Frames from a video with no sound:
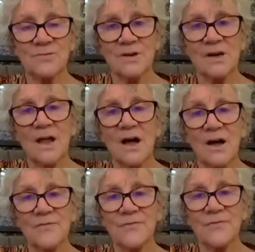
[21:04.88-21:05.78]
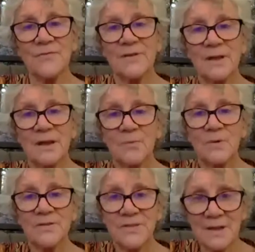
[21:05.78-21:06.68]
in life
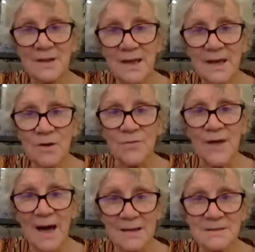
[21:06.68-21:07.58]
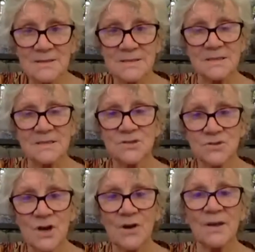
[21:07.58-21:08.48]
with ill health, heart disease,
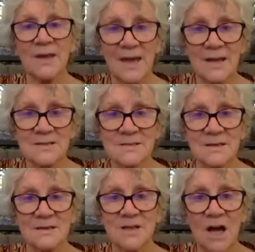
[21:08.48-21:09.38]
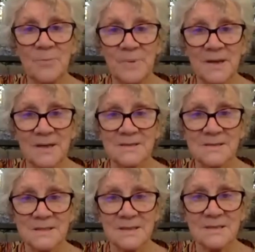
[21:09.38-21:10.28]
stroke, cancer, diabetes,
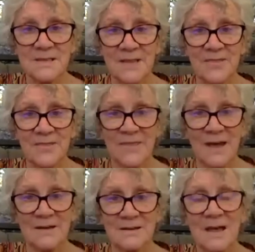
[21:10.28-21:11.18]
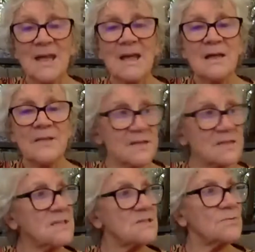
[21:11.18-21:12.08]
things like that. This
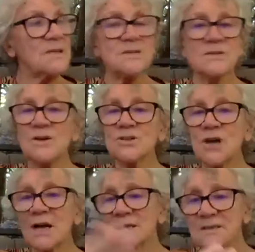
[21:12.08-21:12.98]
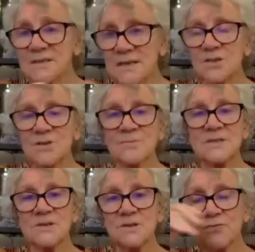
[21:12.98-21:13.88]
is research. I can send you the
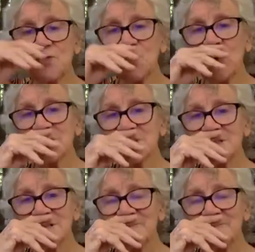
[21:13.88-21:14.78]
research if you want it.